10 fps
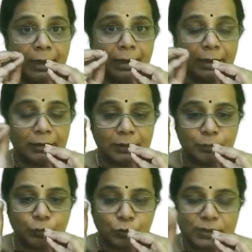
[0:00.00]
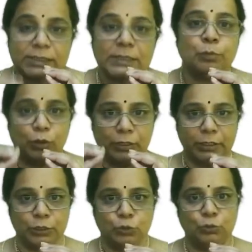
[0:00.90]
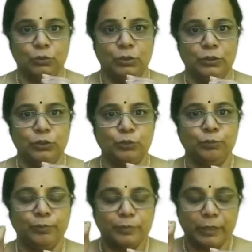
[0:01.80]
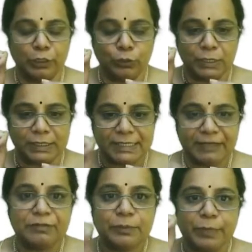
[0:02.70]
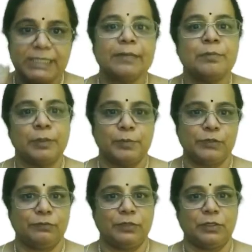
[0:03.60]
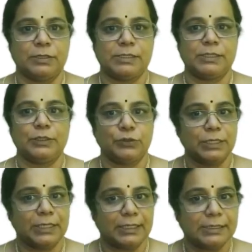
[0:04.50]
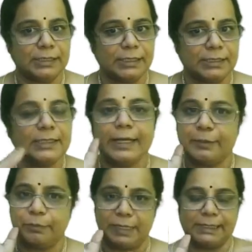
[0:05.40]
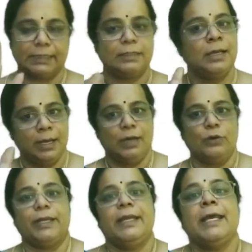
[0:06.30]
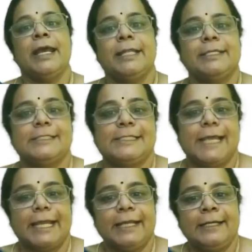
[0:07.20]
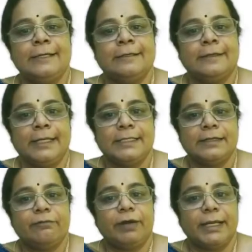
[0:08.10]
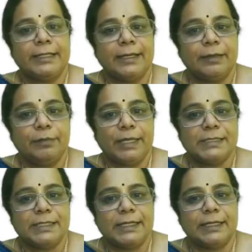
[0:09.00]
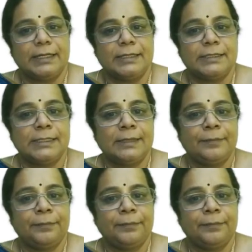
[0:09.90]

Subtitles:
are the most important tool to achieve the basic purpose of the Constitution. That is the reason they are basic. Okay. The second reason why they are basic is